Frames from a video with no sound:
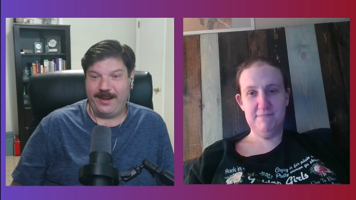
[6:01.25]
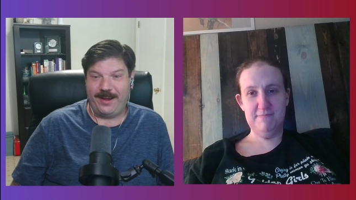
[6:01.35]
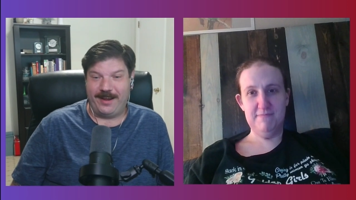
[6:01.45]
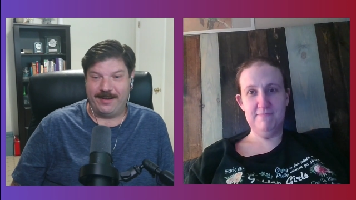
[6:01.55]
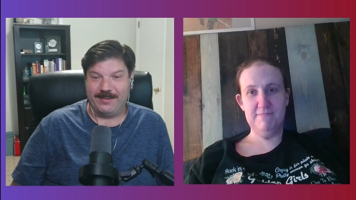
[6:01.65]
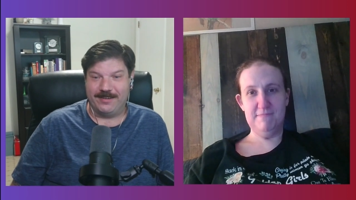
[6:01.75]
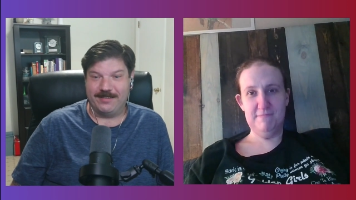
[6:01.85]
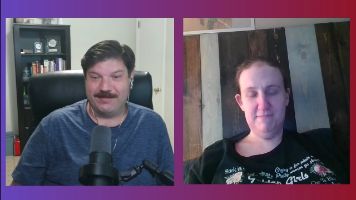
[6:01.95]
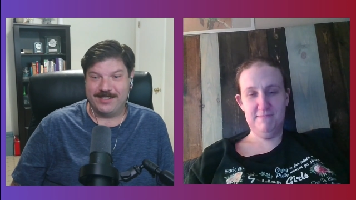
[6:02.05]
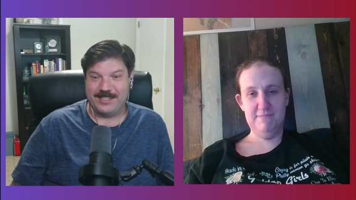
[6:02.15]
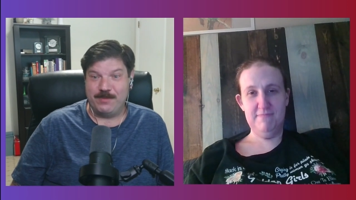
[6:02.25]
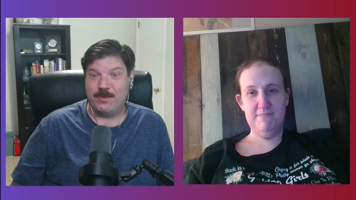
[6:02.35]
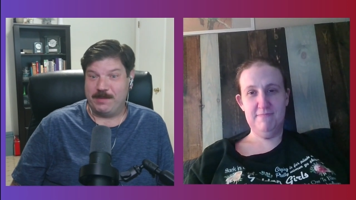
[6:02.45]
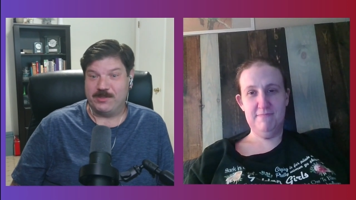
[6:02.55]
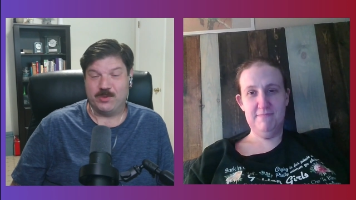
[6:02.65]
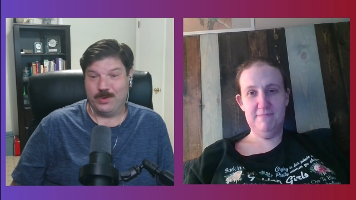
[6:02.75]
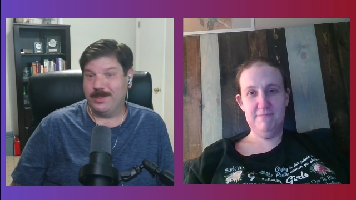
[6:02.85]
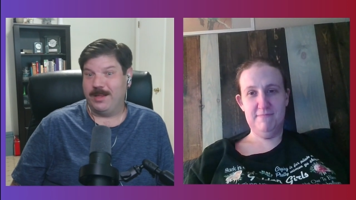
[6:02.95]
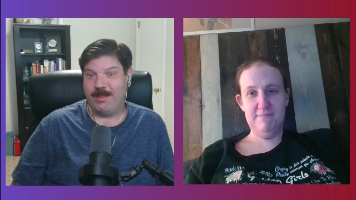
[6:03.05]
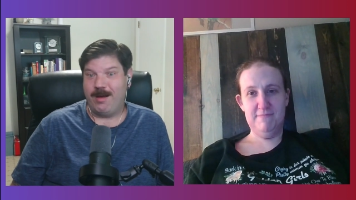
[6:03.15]
Speaker 1: and see what he was
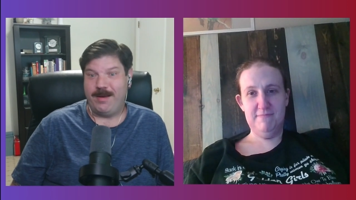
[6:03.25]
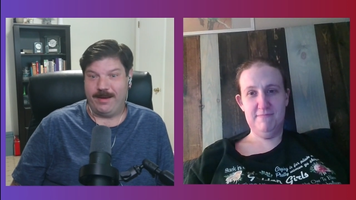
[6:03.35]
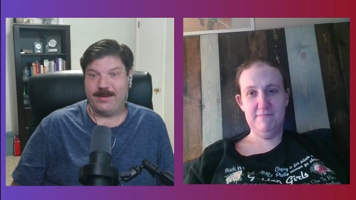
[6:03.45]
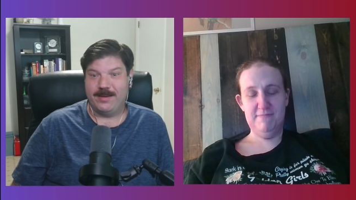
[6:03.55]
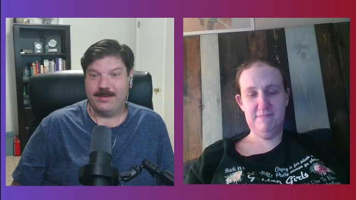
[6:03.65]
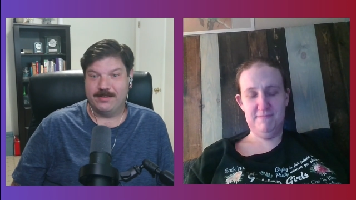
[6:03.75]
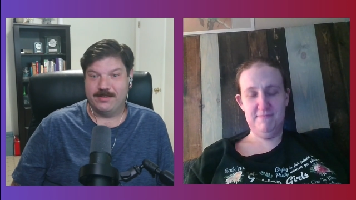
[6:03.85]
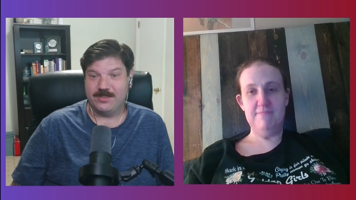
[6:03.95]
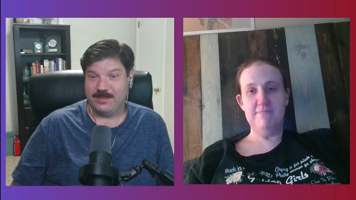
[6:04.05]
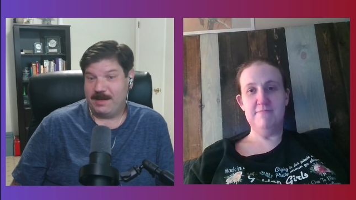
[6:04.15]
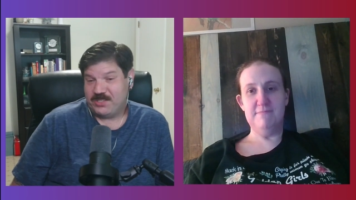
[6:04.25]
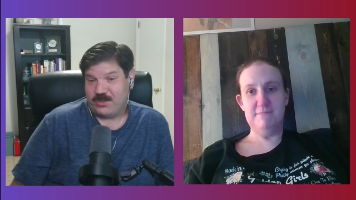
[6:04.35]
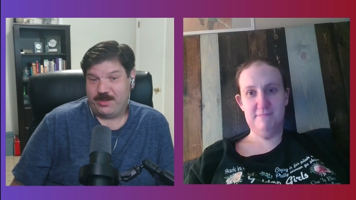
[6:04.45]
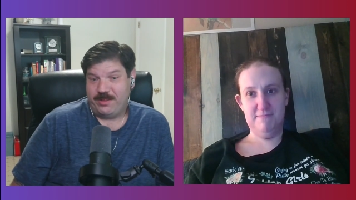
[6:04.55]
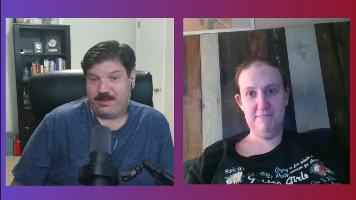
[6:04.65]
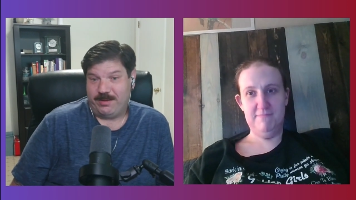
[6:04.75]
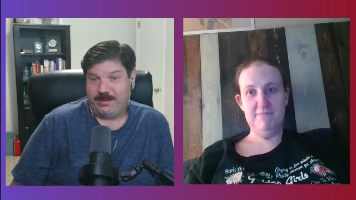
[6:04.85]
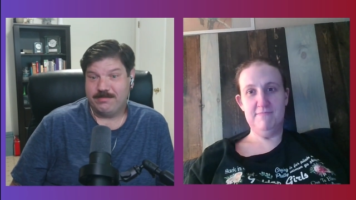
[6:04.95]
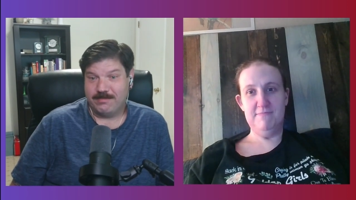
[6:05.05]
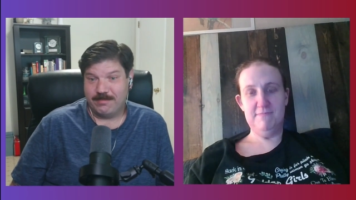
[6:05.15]
really like. So that was a good
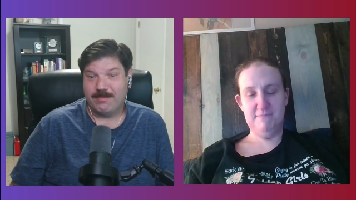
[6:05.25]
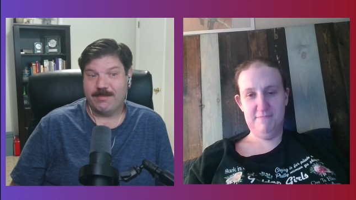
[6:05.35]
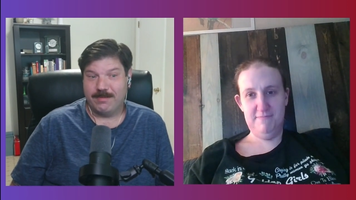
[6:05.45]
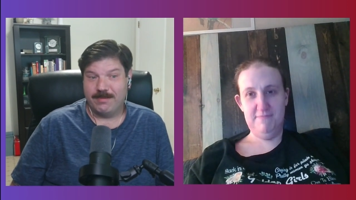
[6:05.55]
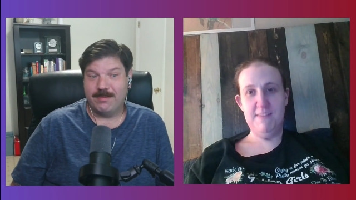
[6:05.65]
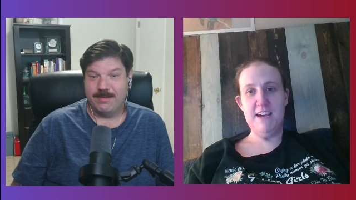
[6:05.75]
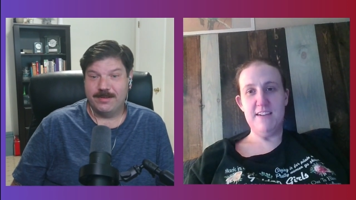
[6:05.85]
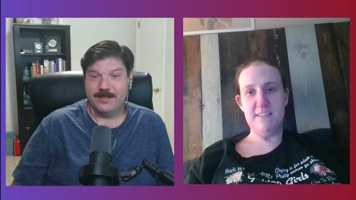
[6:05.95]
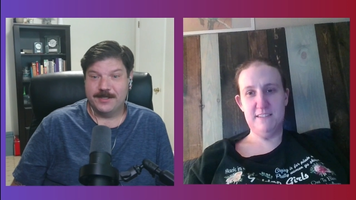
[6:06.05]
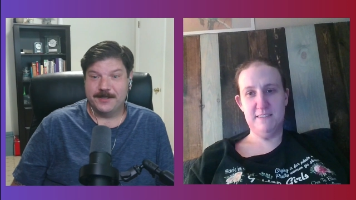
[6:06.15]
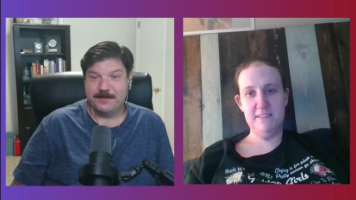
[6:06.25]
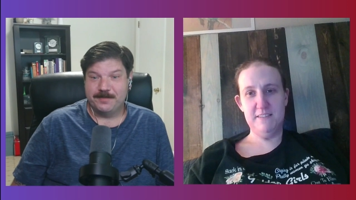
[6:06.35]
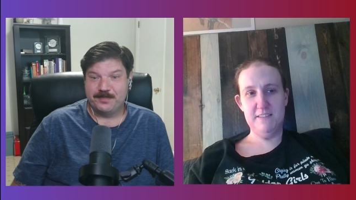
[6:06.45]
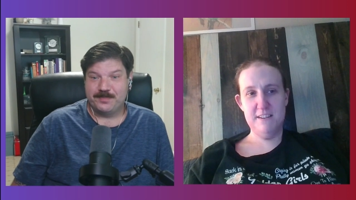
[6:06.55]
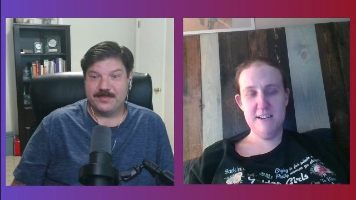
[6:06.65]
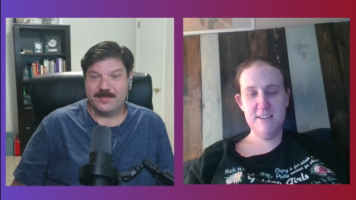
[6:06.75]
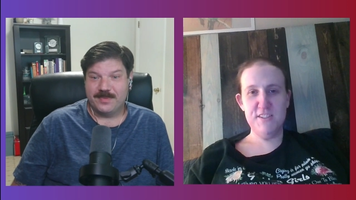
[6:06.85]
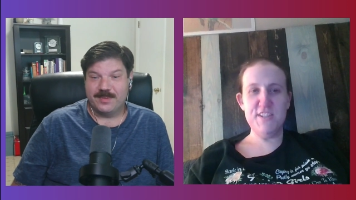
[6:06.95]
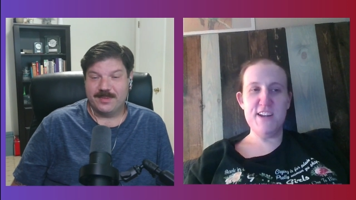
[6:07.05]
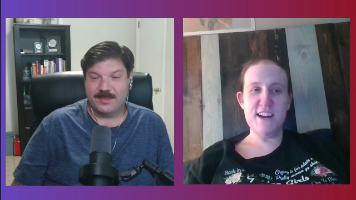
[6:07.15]
thing.
Speaker 2: Yes.
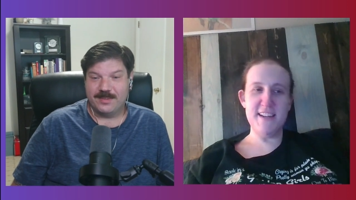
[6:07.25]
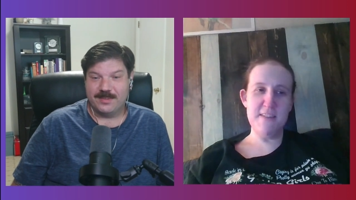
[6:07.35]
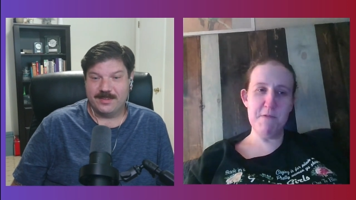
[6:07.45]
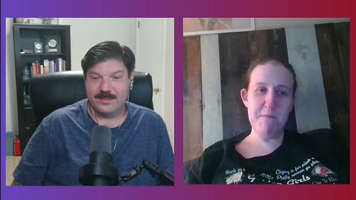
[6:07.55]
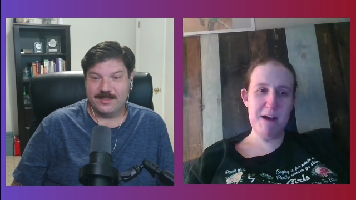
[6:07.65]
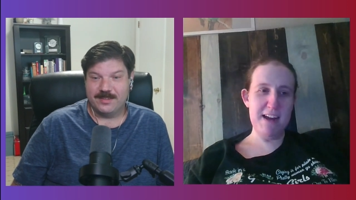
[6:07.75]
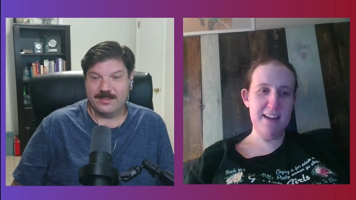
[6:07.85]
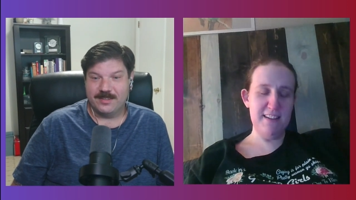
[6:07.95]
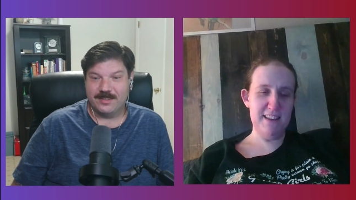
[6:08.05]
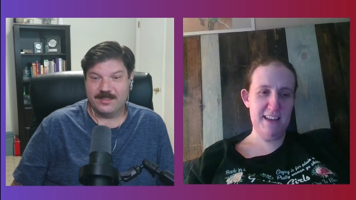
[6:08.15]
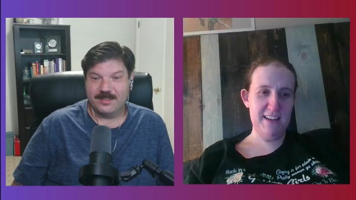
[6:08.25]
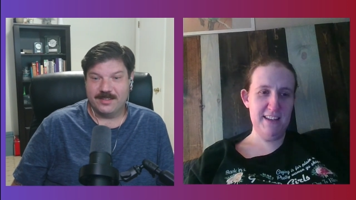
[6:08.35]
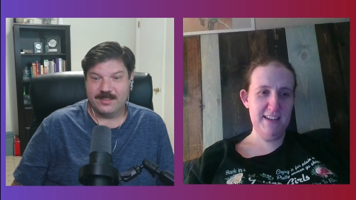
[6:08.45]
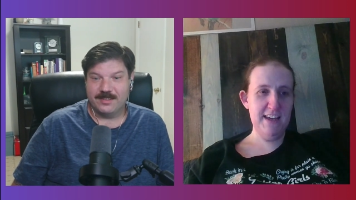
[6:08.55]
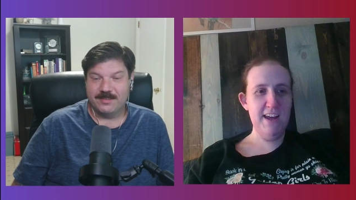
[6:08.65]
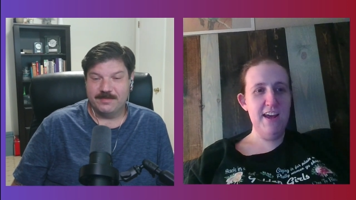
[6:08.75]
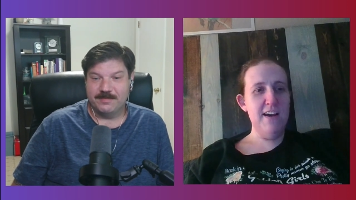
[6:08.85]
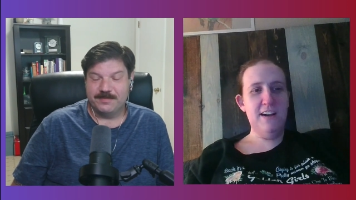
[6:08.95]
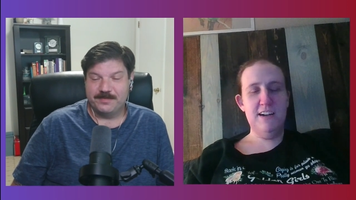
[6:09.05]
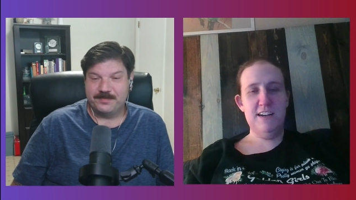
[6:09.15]
Because you got to keep in mind, like,
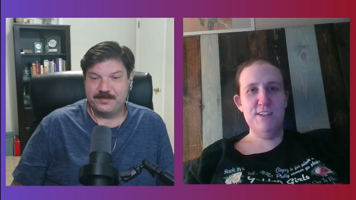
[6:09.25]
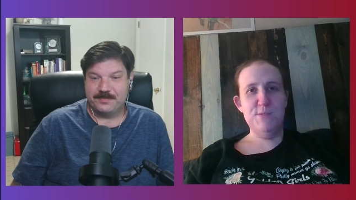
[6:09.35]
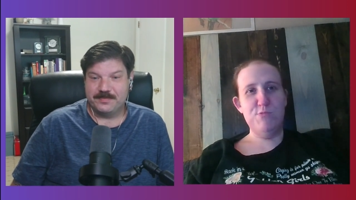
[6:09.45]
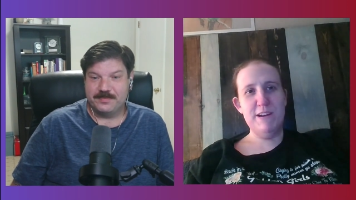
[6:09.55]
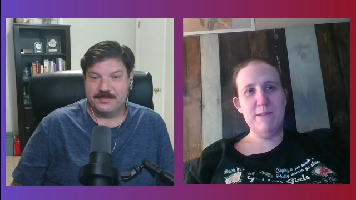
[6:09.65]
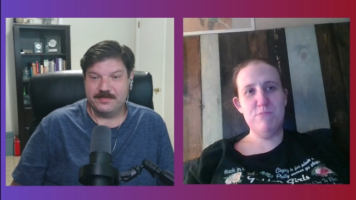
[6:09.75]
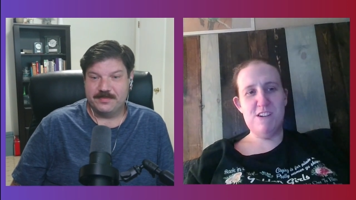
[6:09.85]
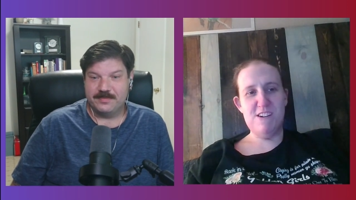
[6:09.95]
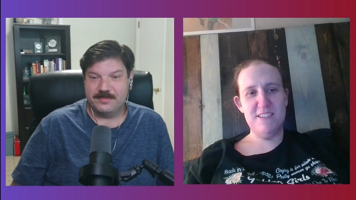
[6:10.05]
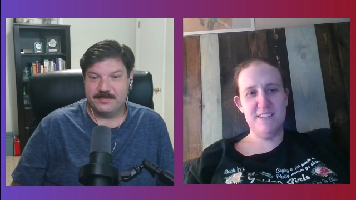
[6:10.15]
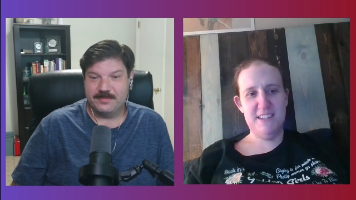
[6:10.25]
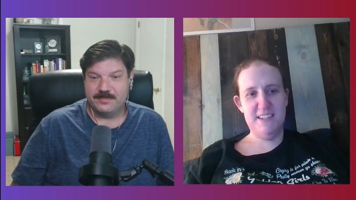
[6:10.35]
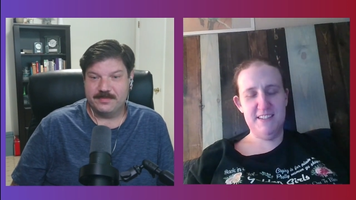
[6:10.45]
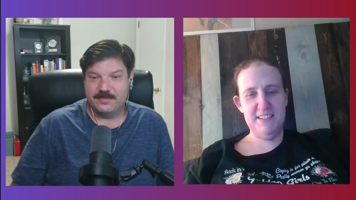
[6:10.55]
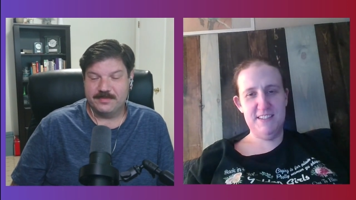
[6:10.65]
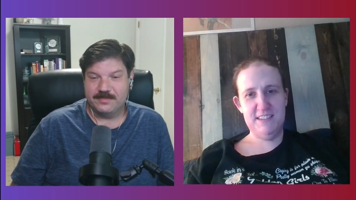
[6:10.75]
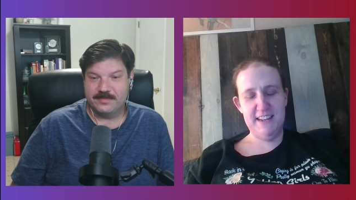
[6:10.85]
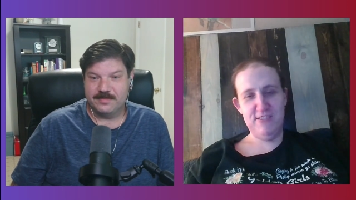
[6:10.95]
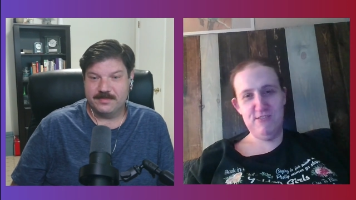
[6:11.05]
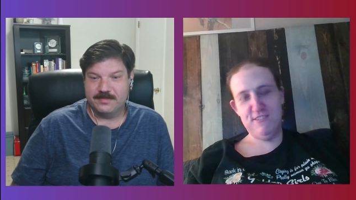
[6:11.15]
uh, your brain processes
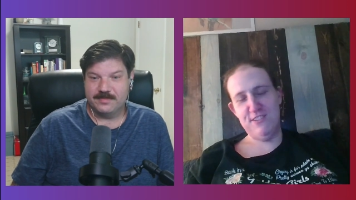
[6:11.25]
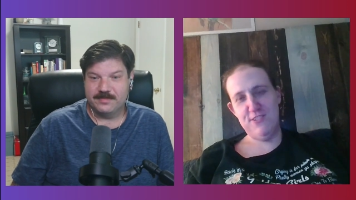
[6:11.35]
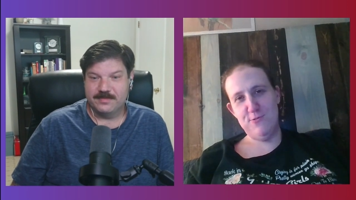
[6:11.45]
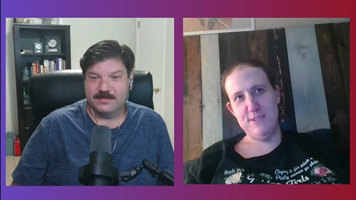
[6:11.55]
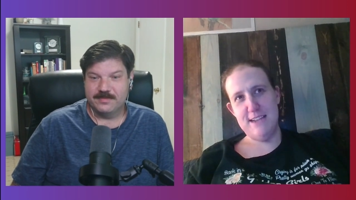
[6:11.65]
like are slowed